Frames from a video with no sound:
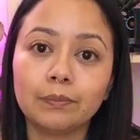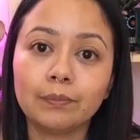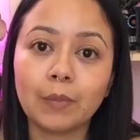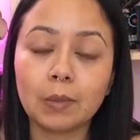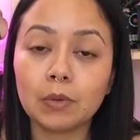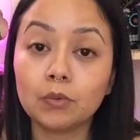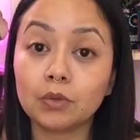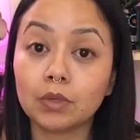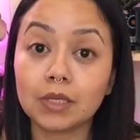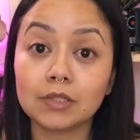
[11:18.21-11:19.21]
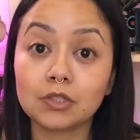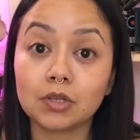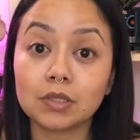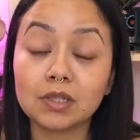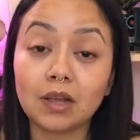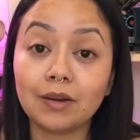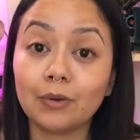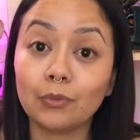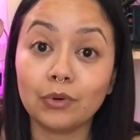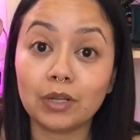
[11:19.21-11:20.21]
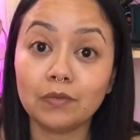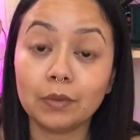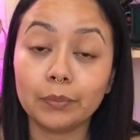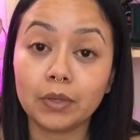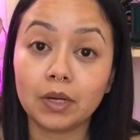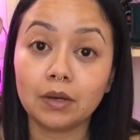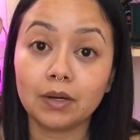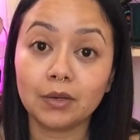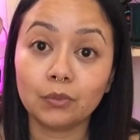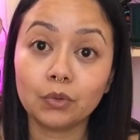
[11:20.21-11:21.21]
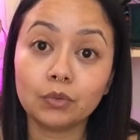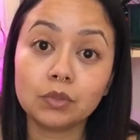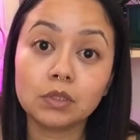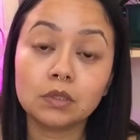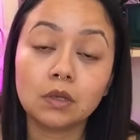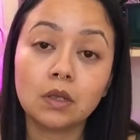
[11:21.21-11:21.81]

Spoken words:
maybe will get stressed out and won't even put out any roots.